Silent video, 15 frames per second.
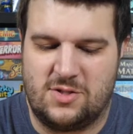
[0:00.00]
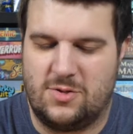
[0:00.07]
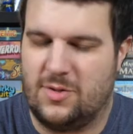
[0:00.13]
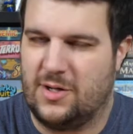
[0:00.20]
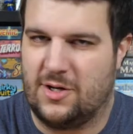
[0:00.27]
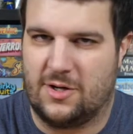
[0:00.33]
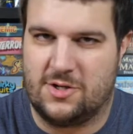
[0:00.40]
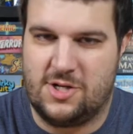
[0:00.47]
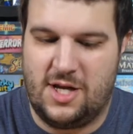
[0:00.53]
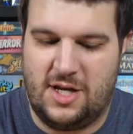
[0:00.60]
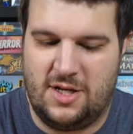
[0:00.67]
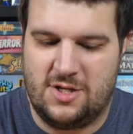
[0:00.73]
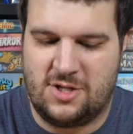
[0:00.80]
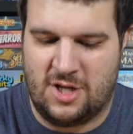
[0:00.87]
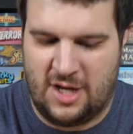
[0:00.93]
you
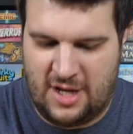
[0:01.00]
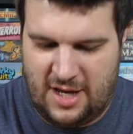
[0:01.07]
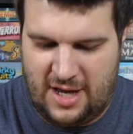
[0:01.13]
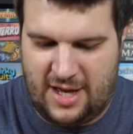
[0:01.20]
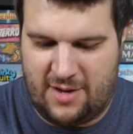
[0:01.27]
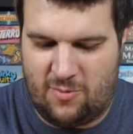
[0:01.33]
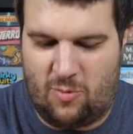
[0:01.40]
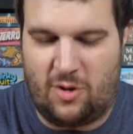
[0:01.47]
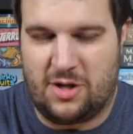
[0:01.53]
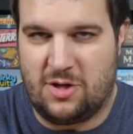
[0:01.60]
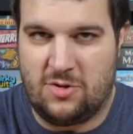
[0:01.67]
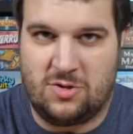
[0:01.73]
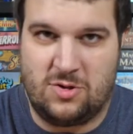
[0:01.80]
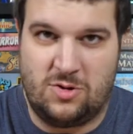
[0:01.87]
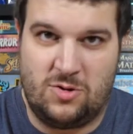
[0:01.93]
interchange and what
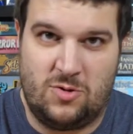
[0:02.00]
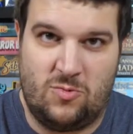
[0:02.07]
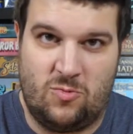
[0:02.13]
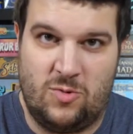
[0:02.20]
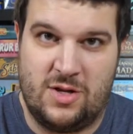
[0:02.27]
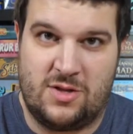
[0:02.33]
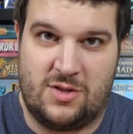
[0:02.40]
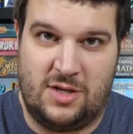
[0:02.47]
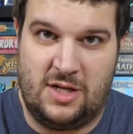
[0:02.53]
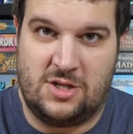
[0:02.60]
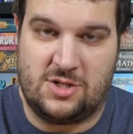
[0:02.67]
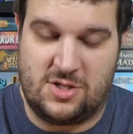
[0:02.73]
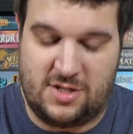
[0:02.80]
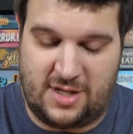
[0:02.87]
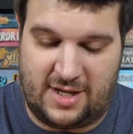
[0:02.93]
you do with
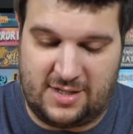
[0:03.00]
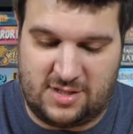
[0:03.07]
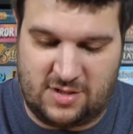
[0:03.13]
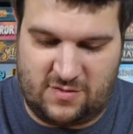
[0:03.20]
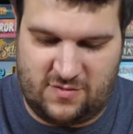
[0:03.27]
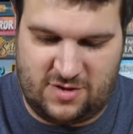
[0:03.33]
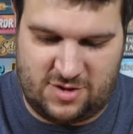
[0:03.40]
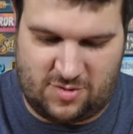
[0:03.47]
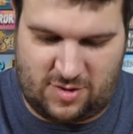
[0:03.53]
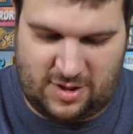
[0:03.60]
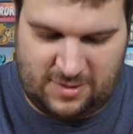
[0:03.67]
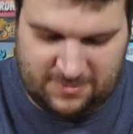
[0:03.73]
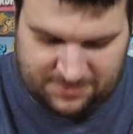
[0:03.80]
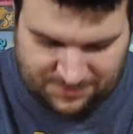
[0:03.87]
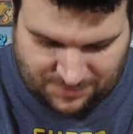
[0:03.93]
each of the dice individually.